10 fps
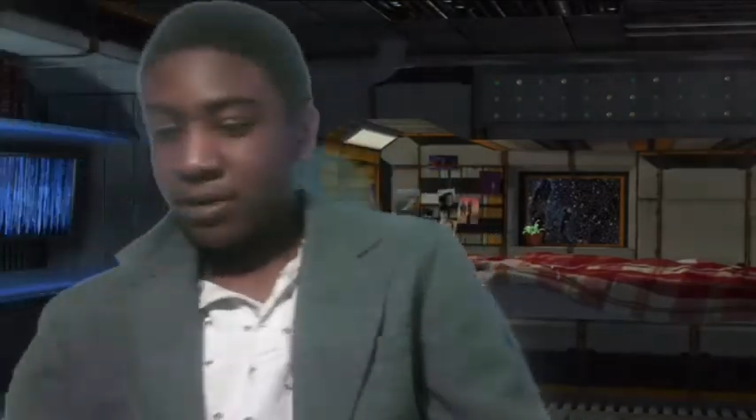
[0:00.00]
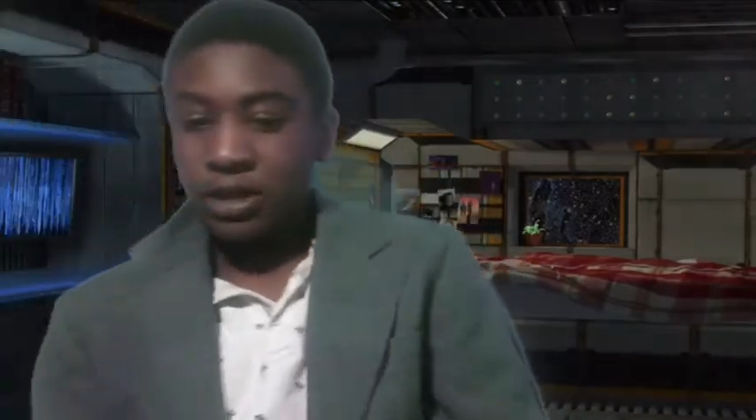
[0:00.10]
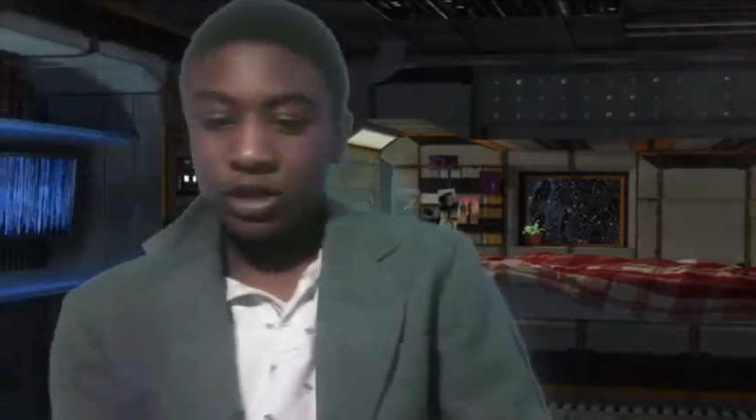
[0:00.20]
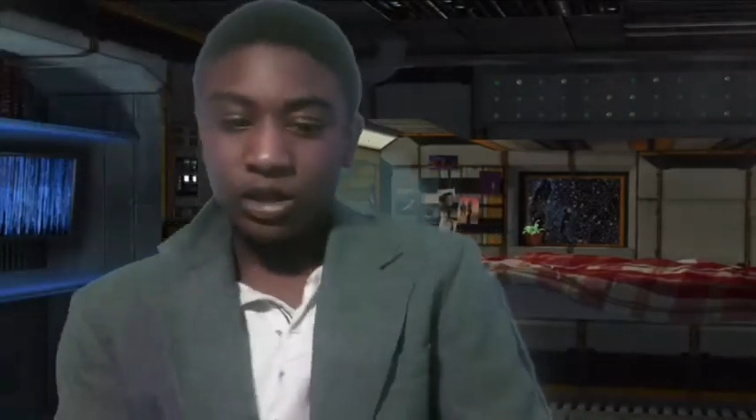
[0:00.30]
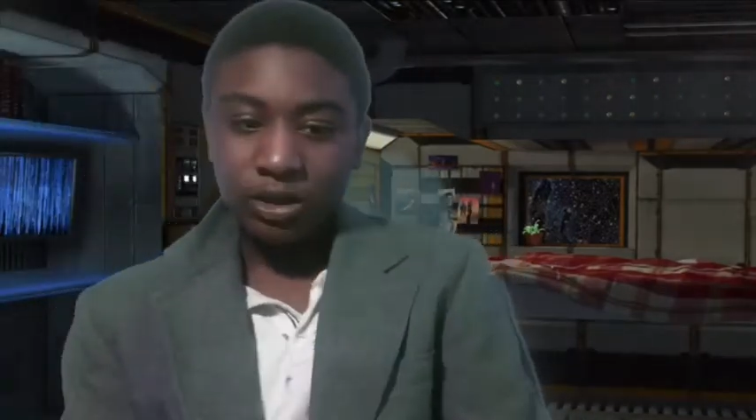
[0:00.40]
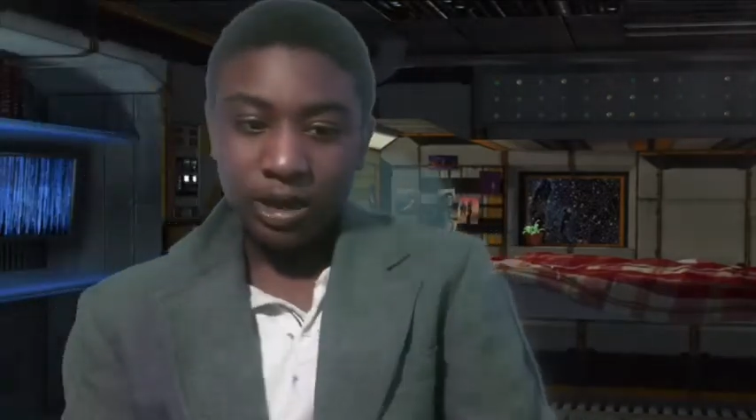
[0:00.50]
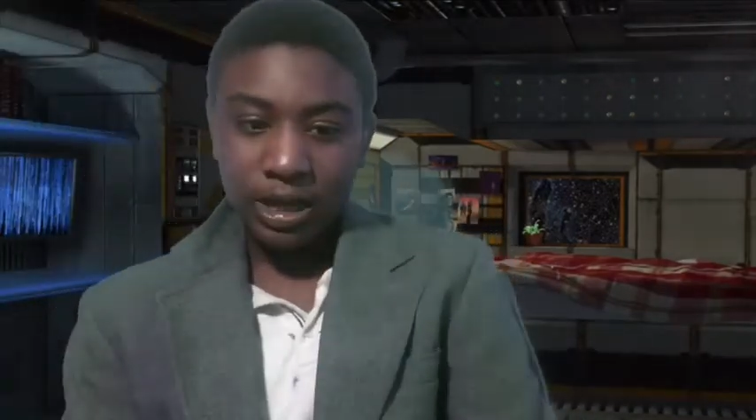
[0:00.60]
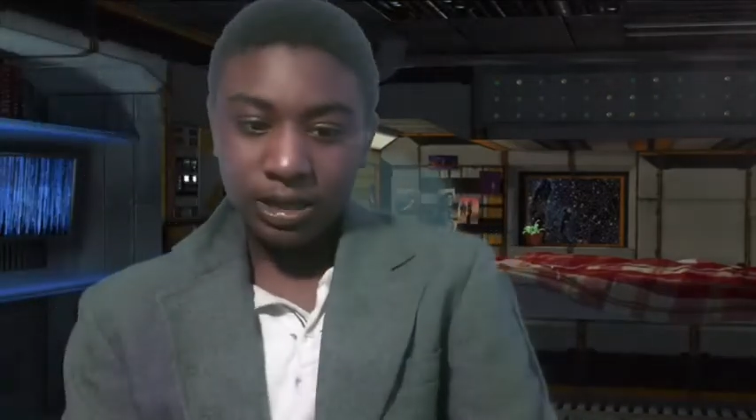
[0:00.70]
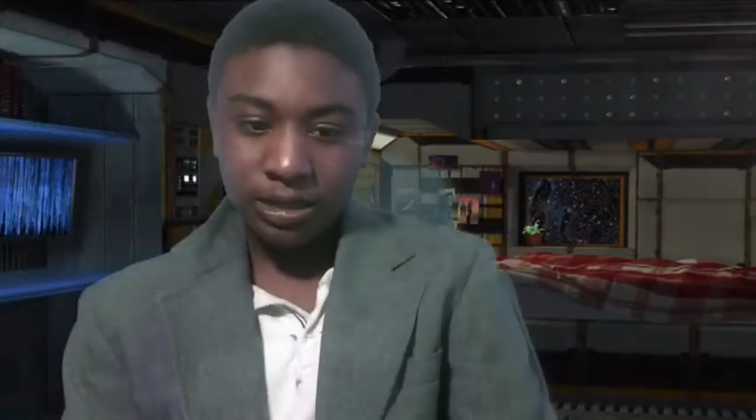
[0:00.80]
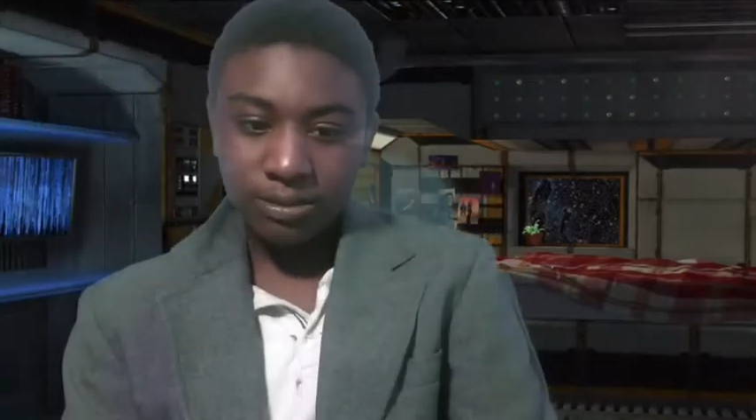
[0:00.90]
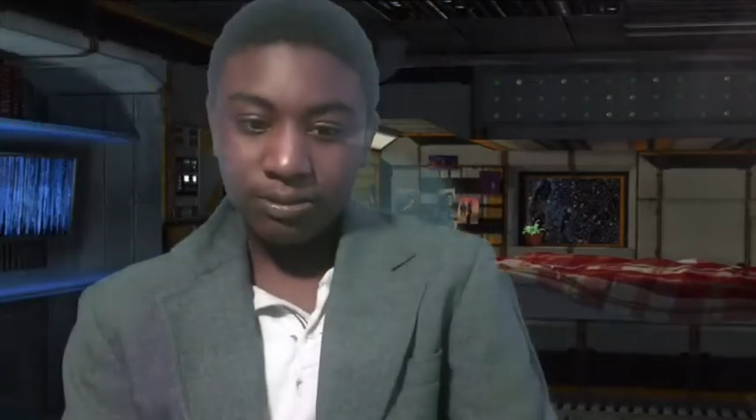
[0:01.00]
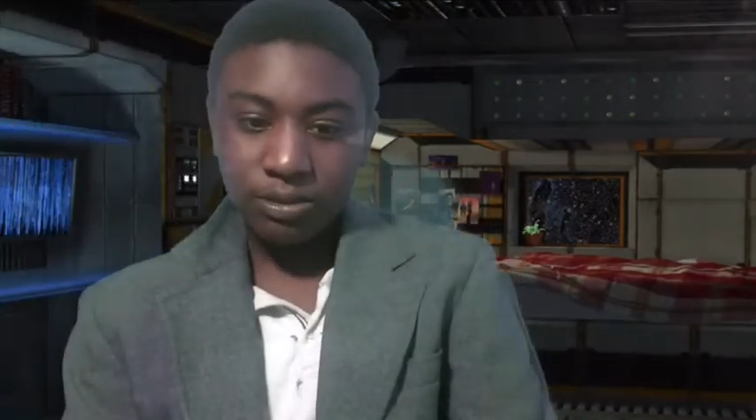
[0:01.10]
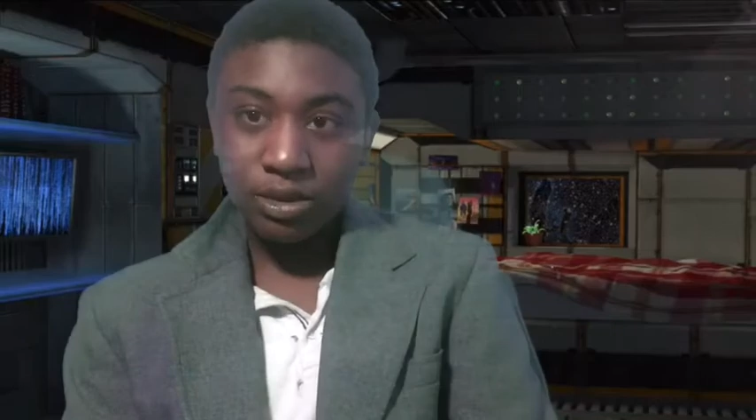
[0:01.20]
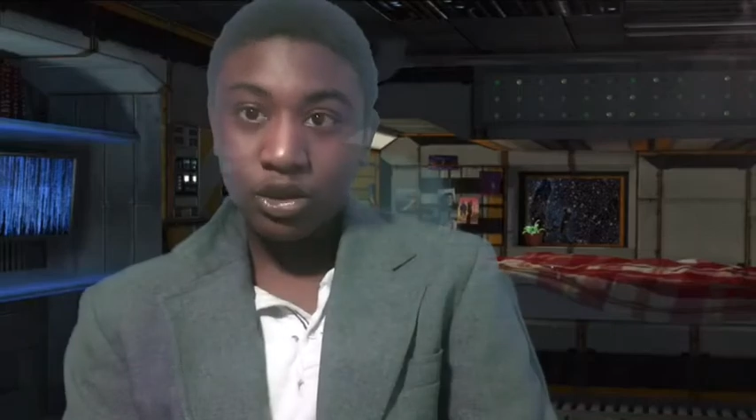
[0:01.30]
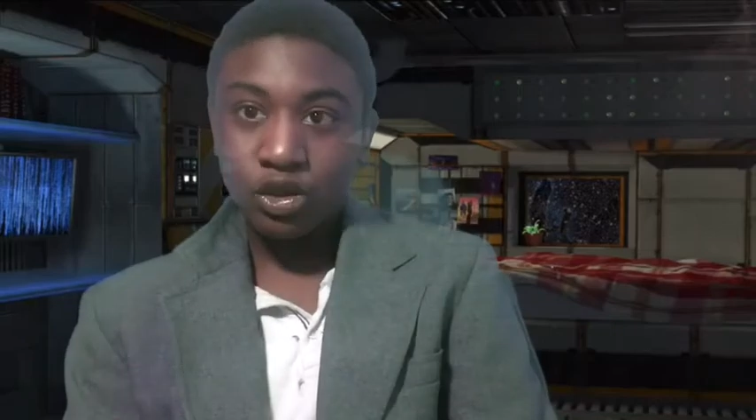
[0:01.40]
So yes,
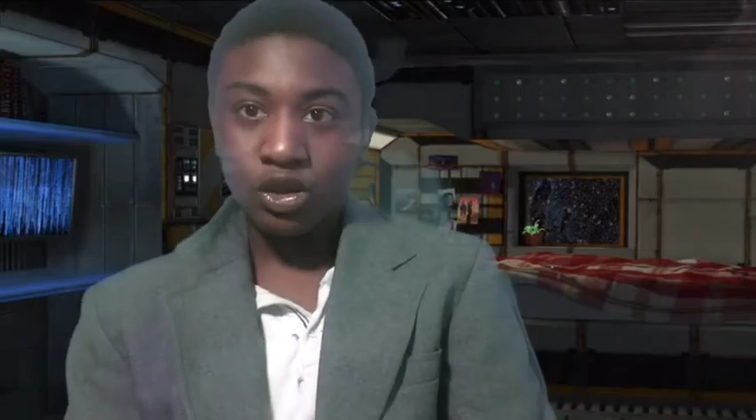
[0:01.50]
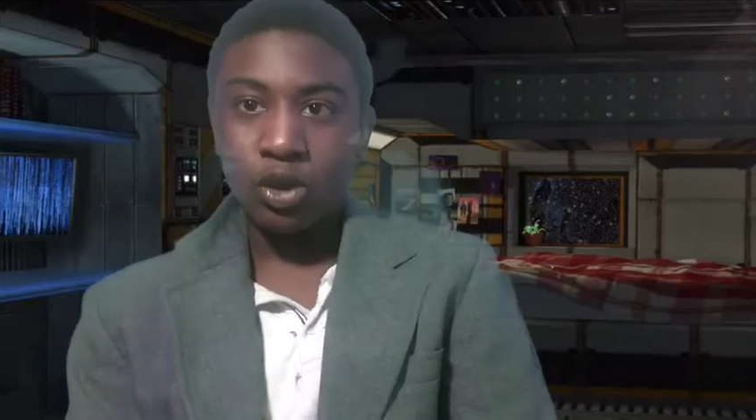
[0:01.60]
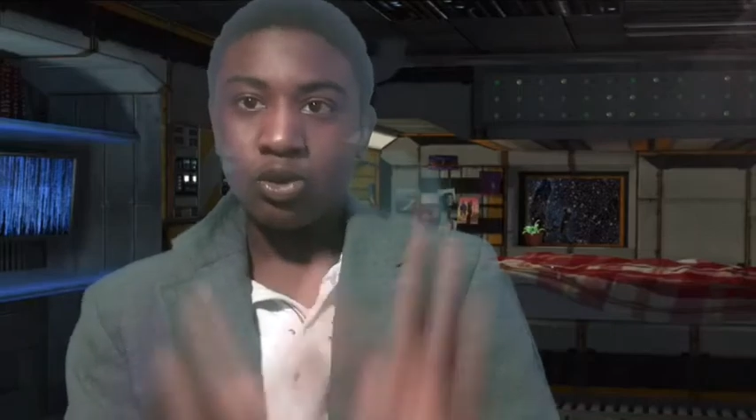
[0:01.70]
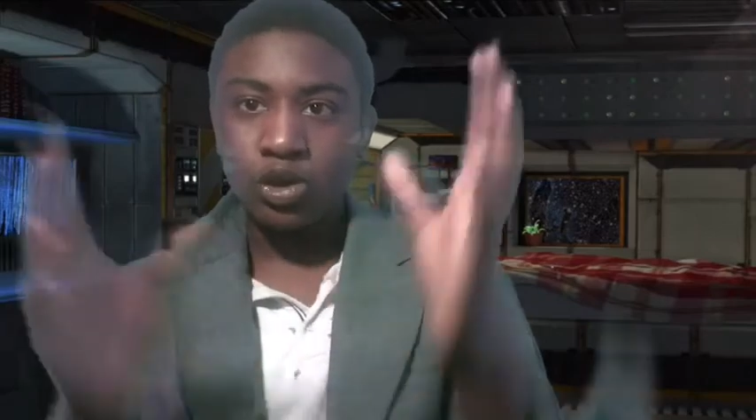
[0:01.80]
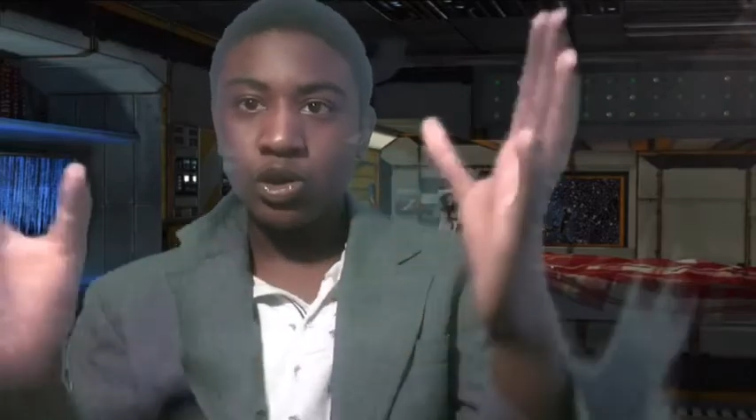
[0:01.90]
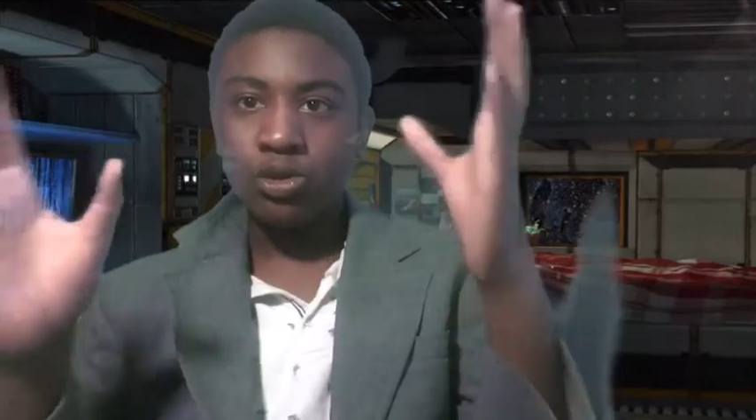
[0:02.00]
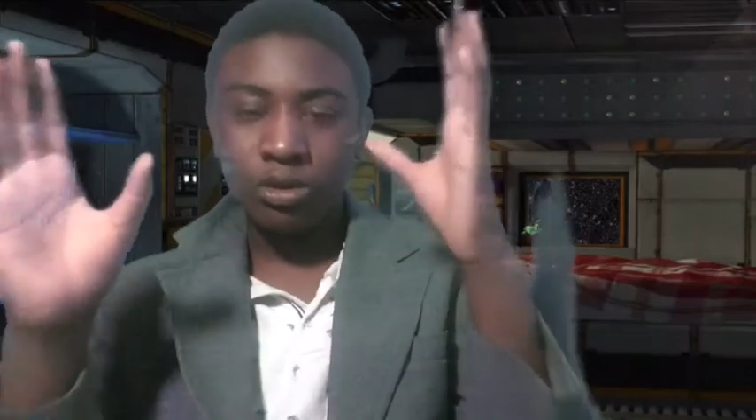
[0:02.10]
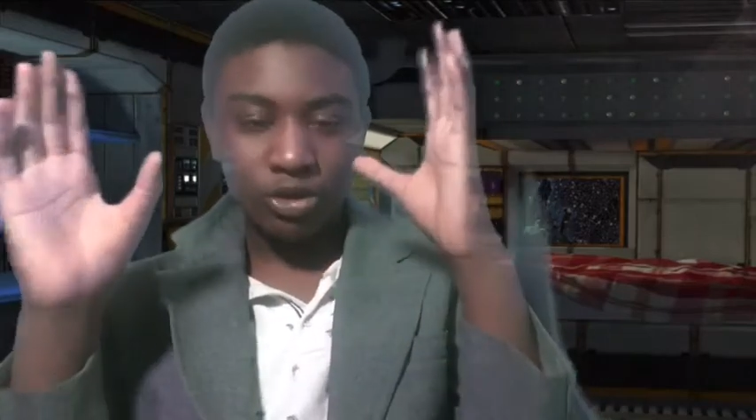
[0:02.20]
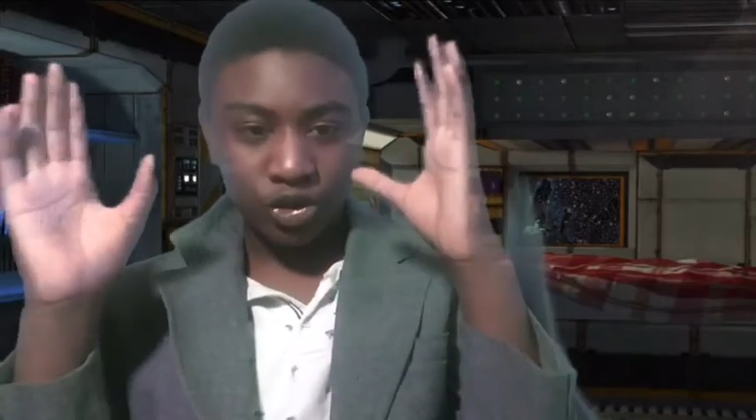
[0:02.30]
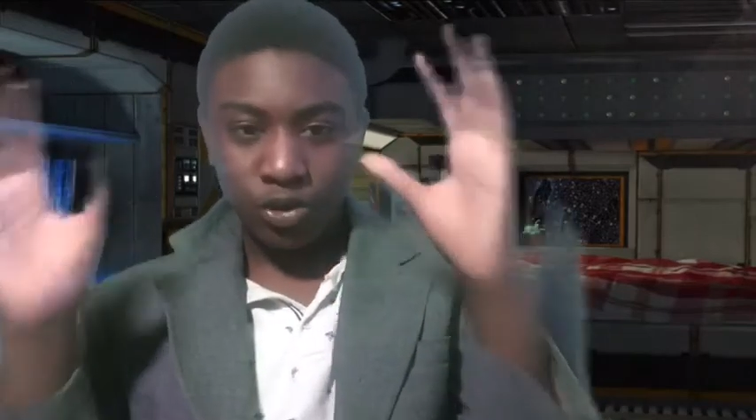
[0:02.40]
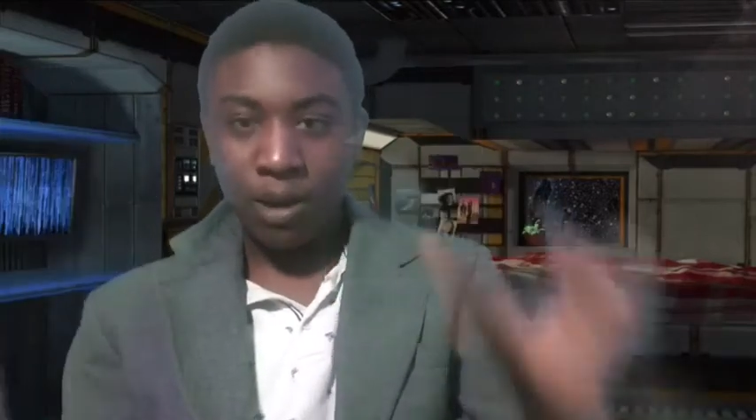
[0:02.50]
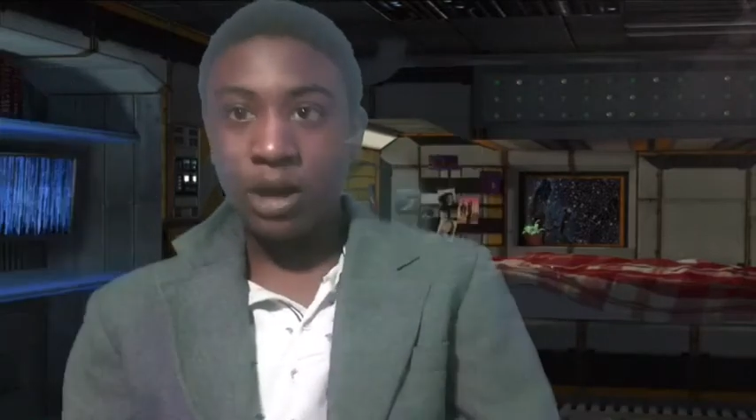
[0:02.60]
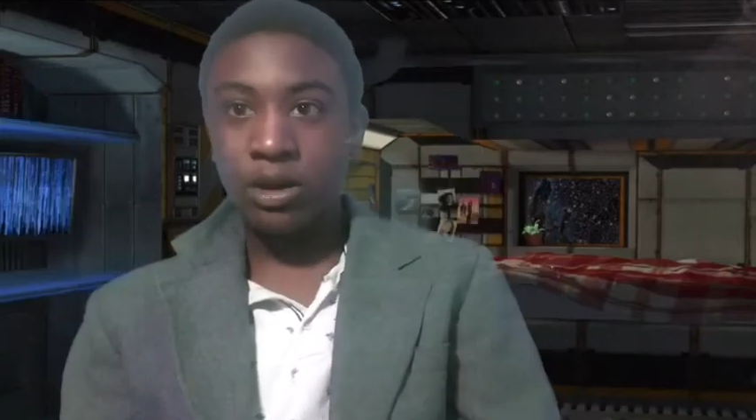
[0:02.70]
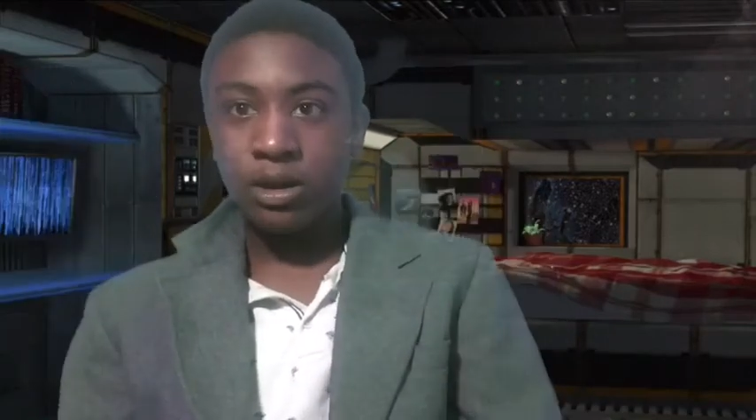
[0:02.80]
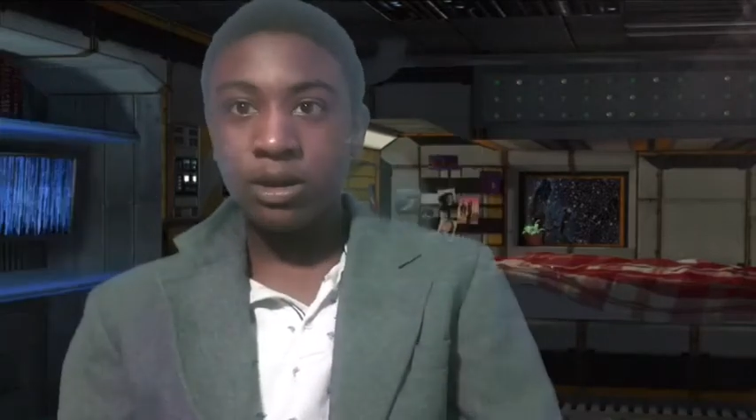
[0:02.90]
Joe
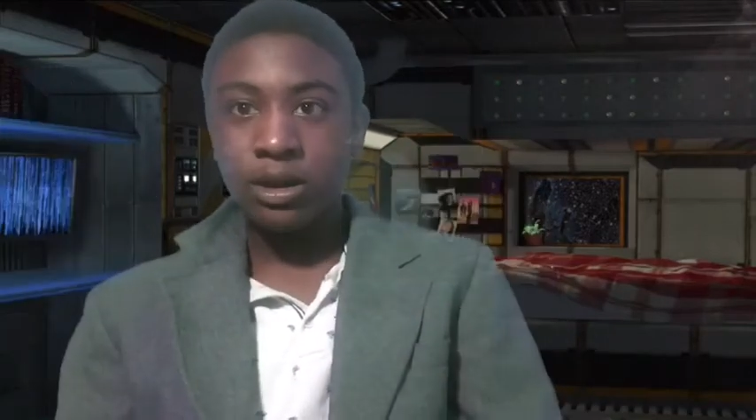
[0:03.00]
Schumacher,